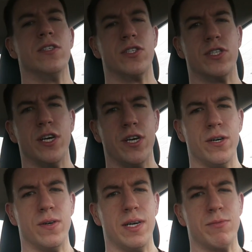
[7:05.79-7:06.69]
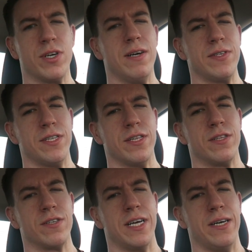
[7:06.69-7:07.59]
So I'm driving to the
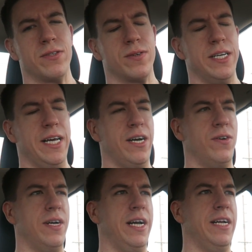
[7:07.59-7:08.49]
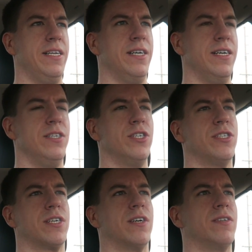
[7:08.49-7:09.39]
third house right now, and it
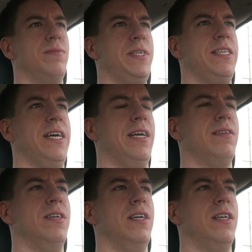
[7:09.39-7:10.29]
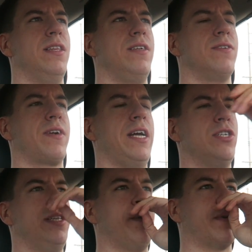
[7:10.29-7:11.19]
just occurred to me that the
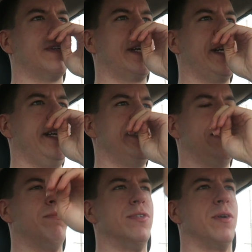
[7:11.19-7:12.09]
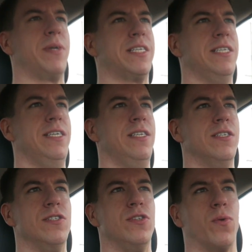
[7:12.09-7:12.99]
location that we're looking in is in
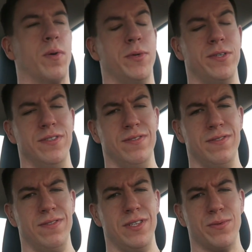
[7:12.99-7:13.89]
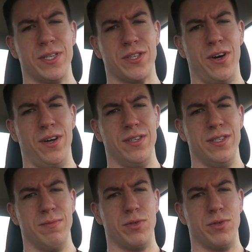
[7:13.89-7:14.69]
Bloomington Normal, is what it's called.